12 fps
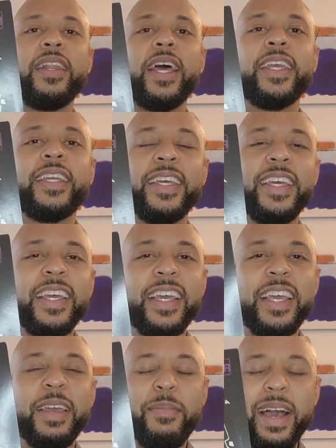like,
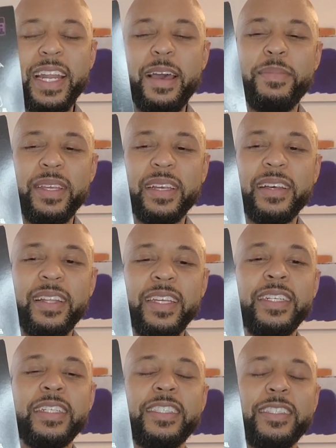might not be the
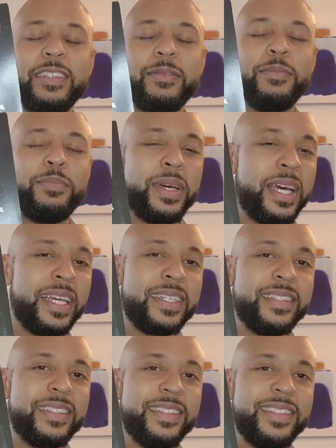cleanest, but
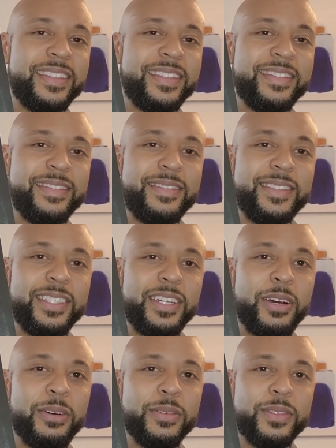you
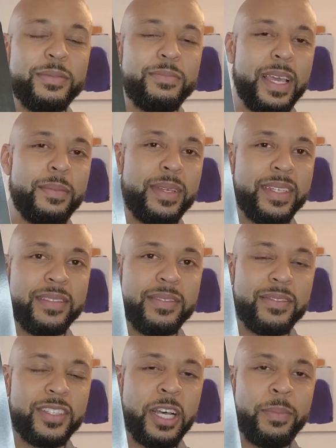know, maybe
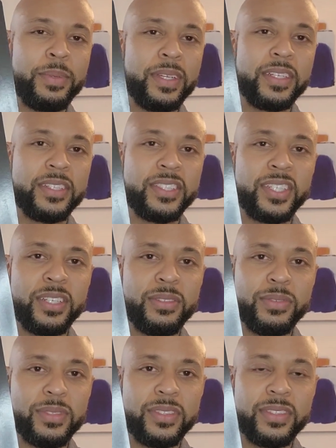couple of the
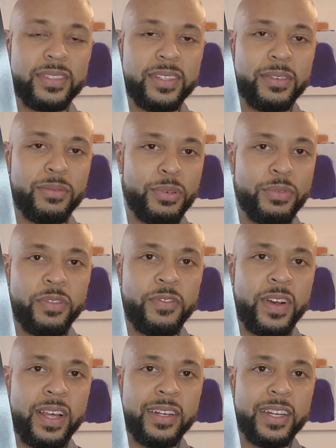shingles of the roof are
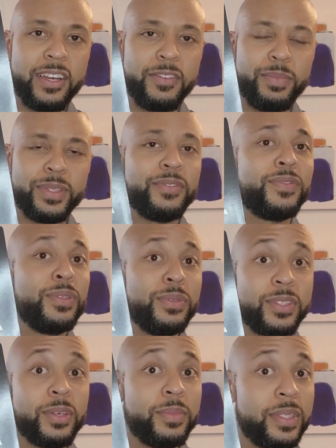falling off, but the
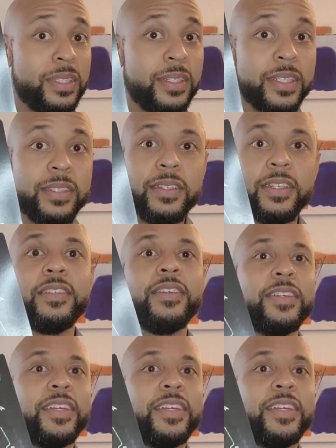food's gonna be good.